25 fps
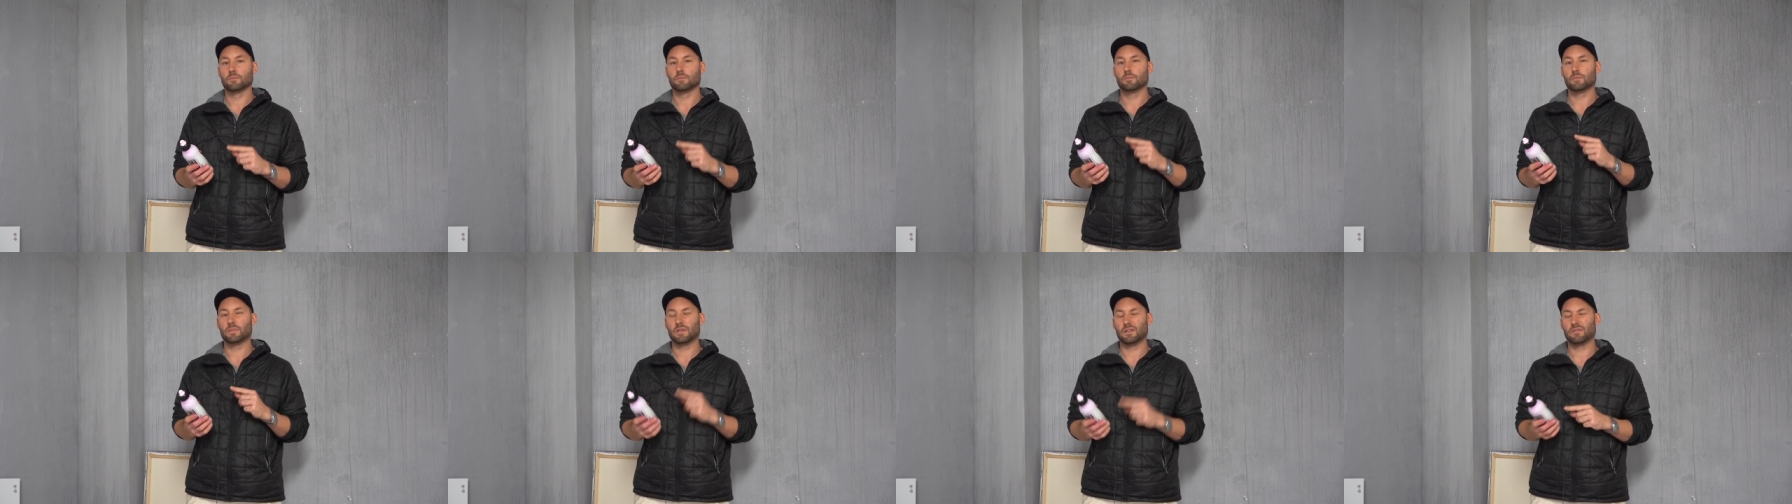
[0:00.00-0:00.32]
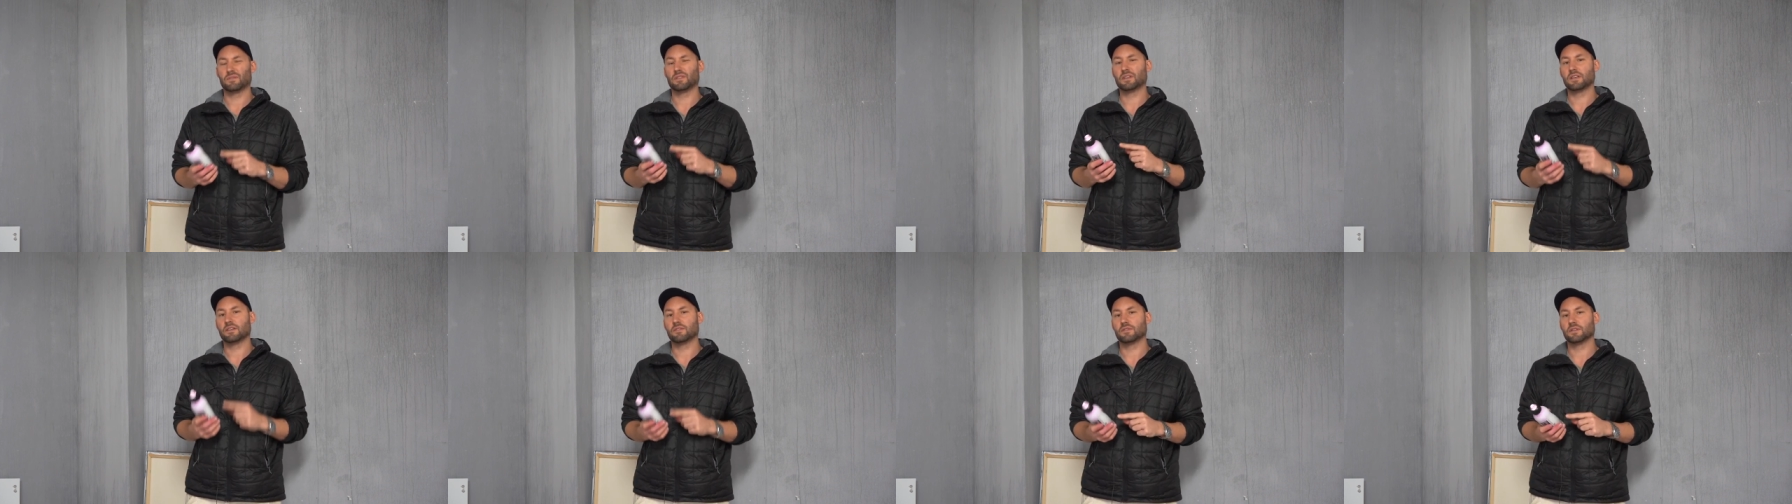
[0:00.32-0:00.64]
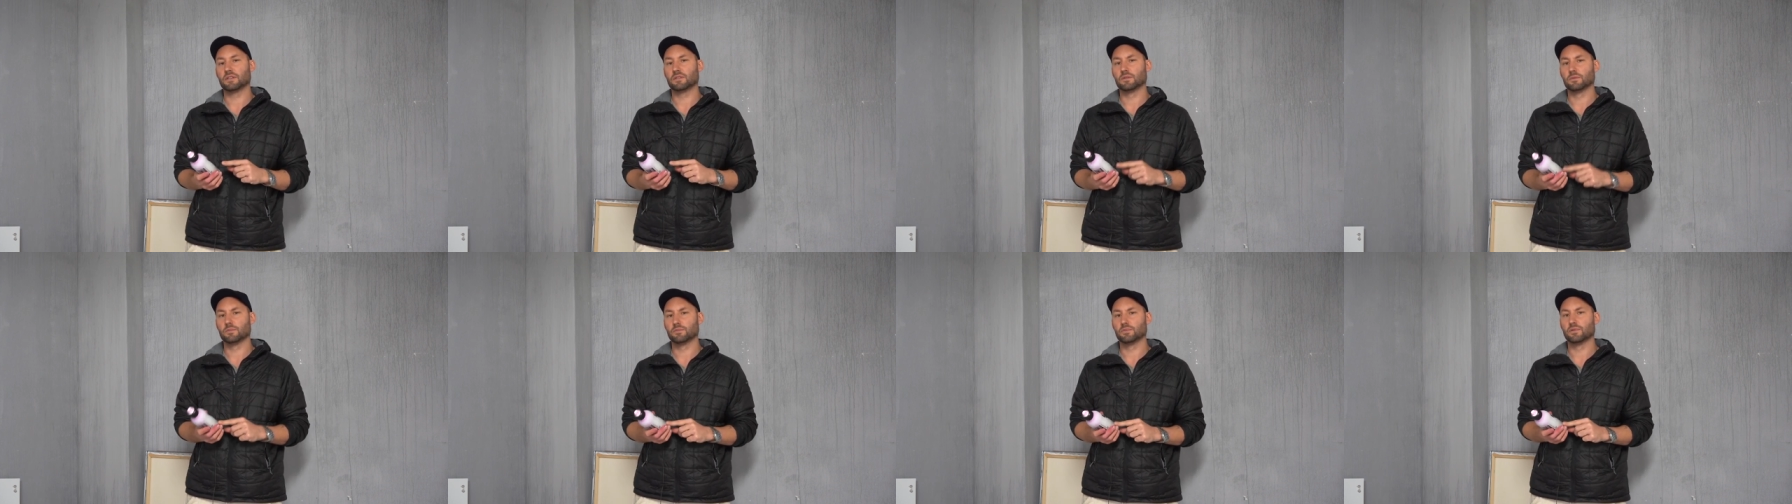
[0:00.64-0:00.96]
but I think if I
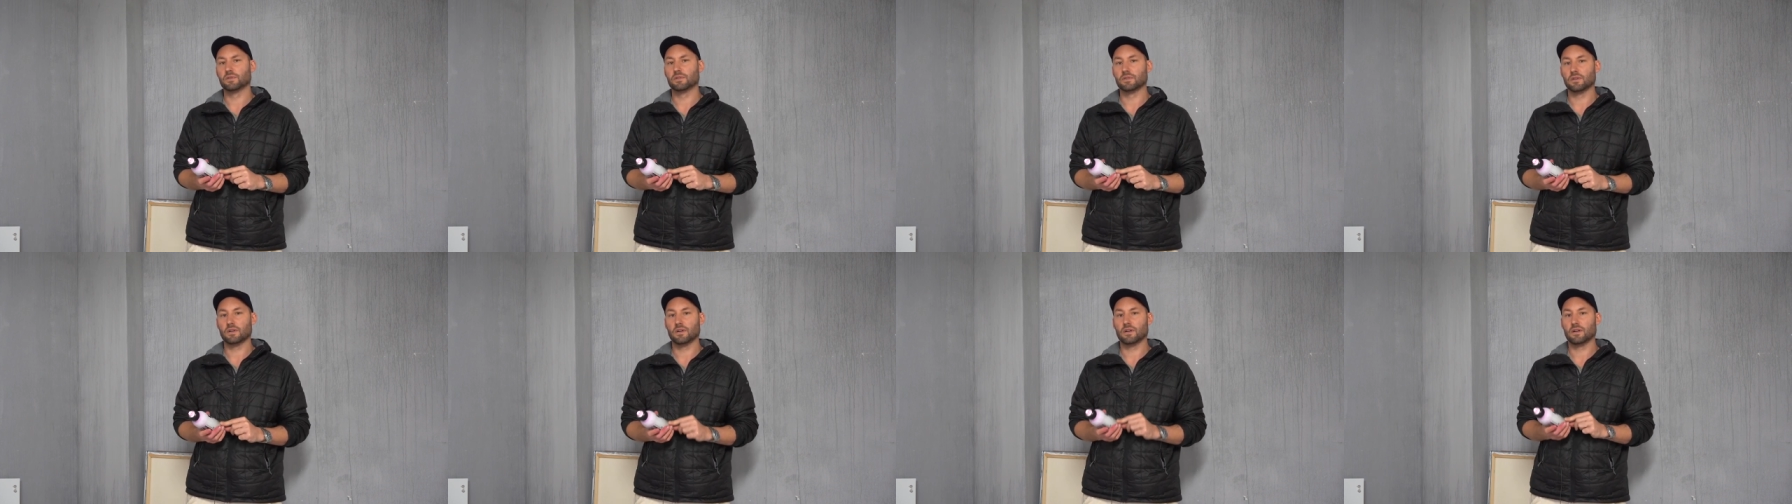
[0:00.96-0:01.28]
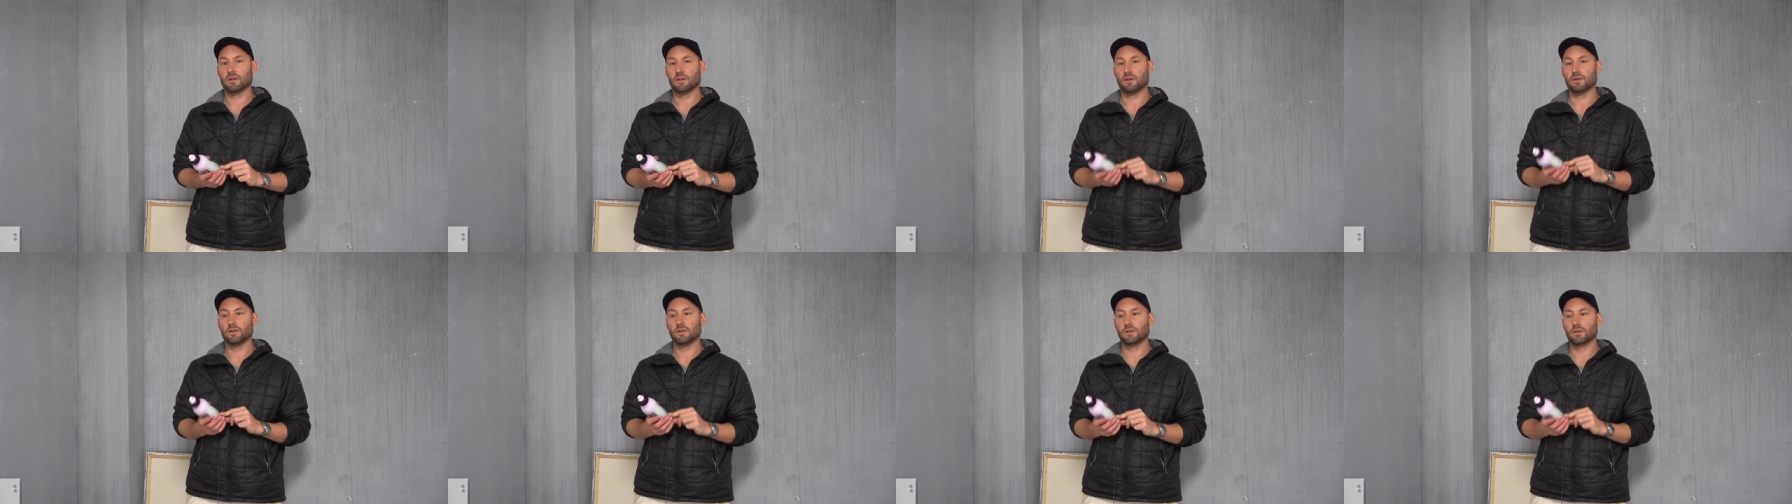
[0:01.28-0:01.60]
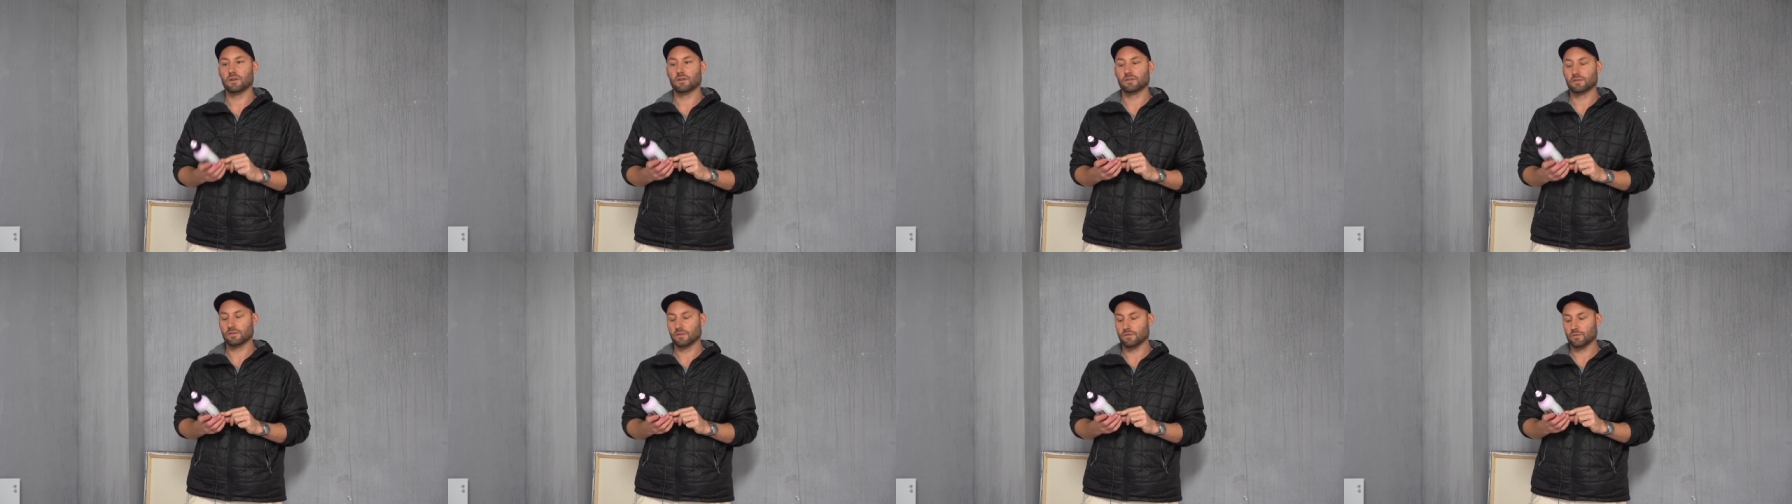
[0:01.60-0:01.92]
don't put a
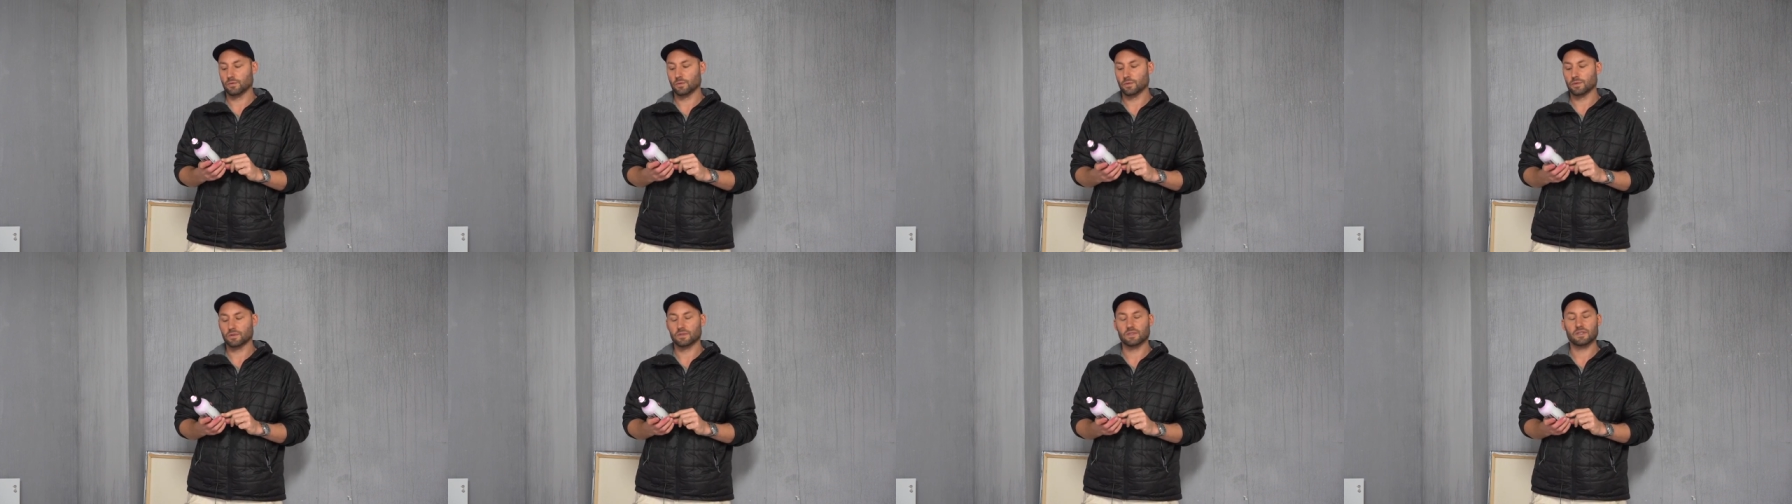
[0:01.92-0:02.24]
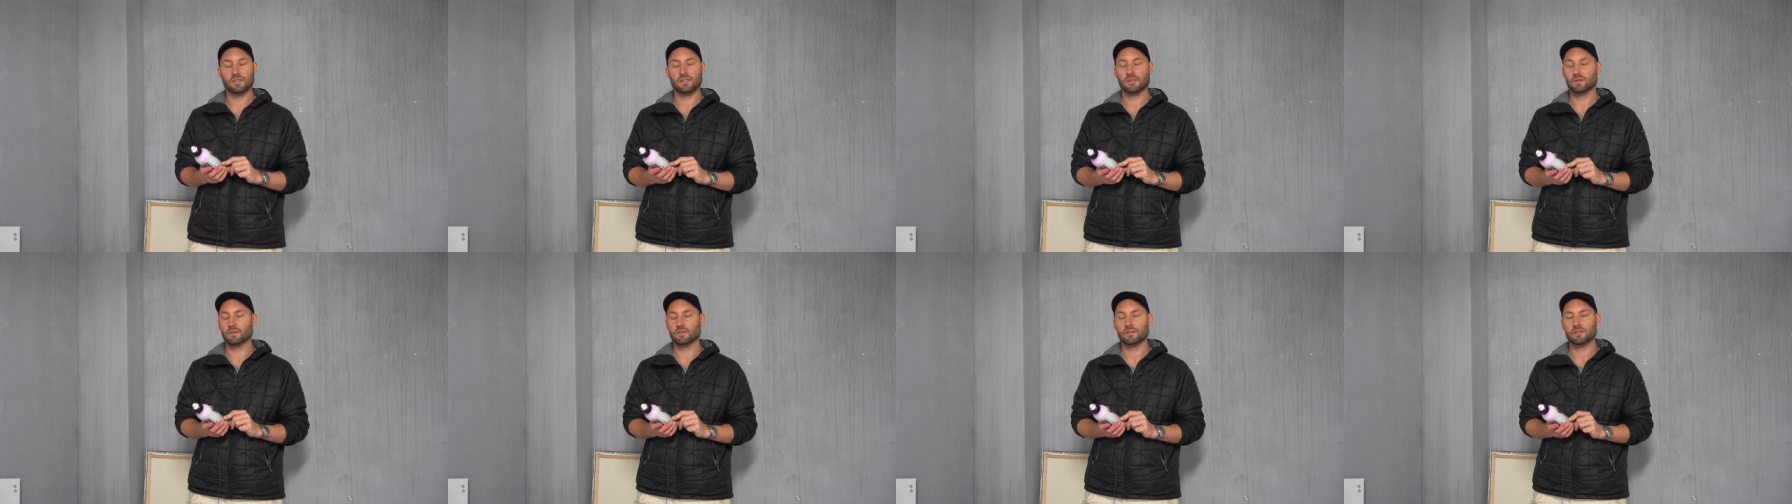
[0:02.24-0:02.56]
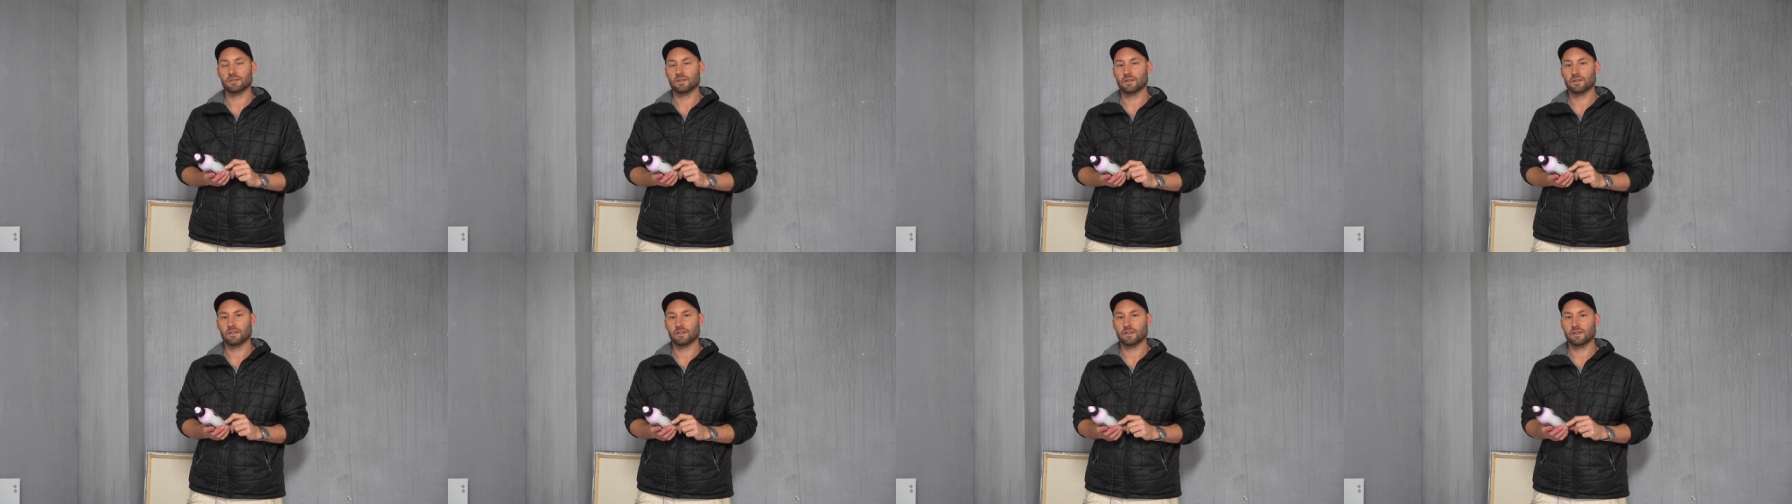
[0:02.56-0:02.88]
lot of water, it's
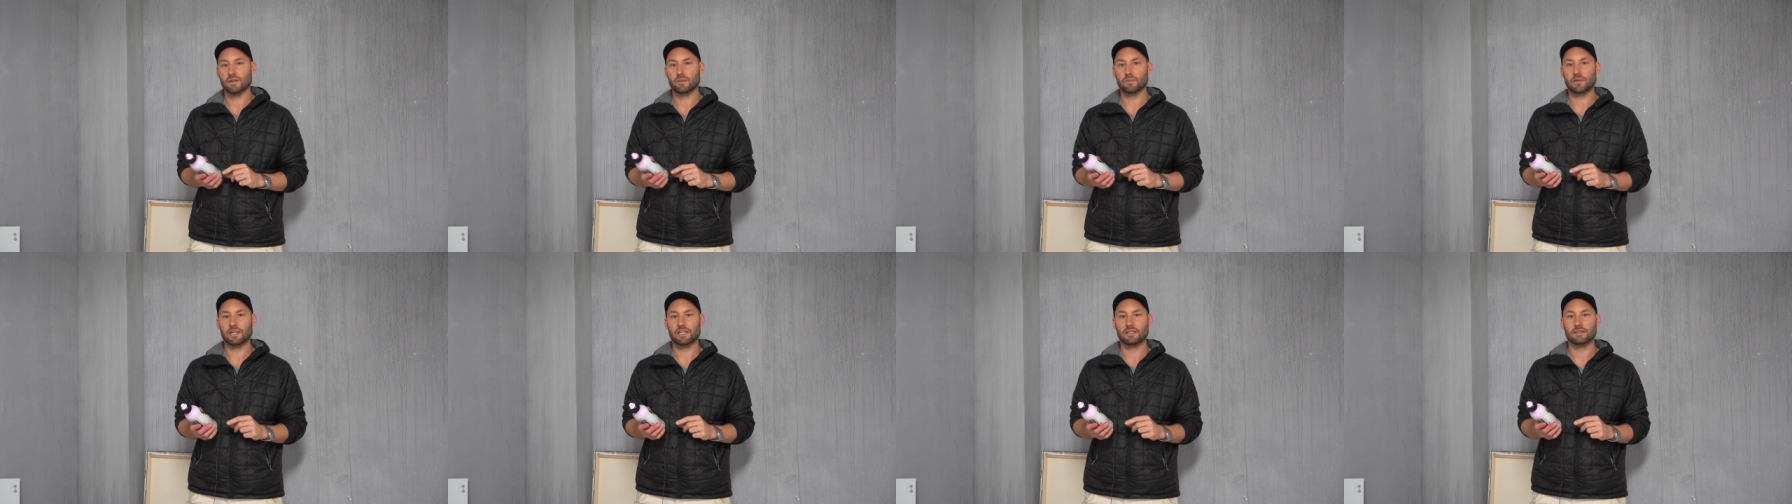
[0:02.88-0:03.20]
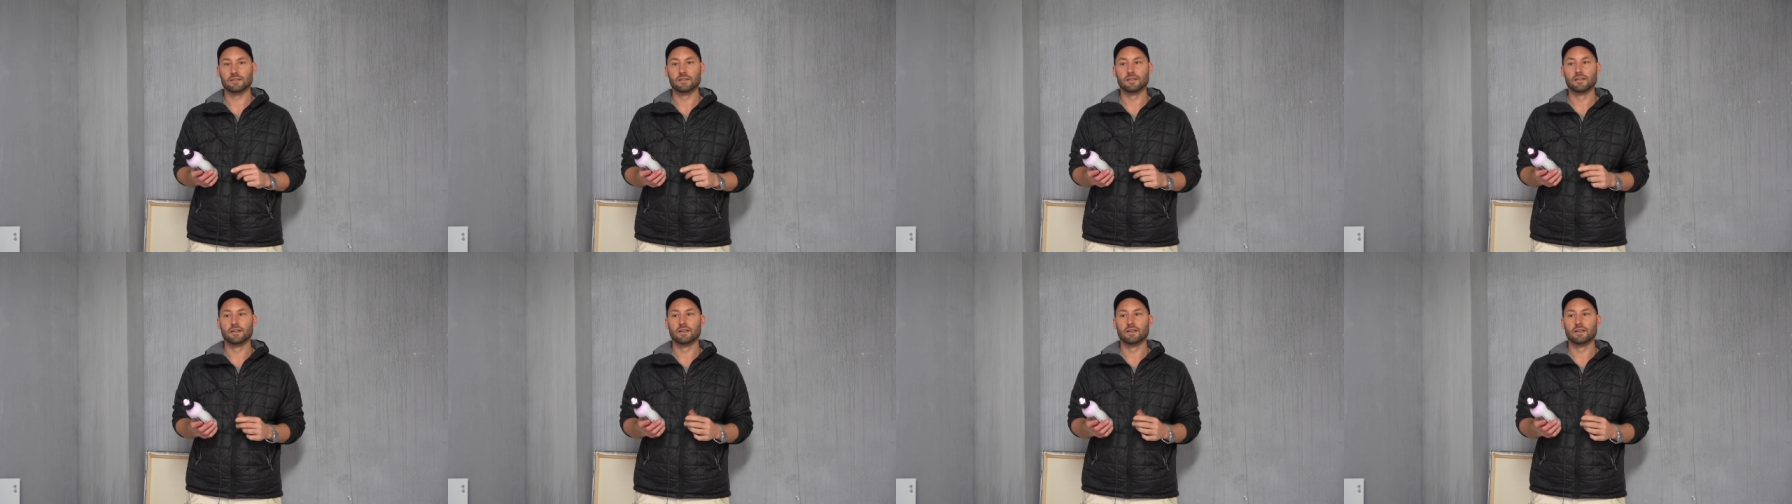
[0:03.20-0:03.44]
not going to come out.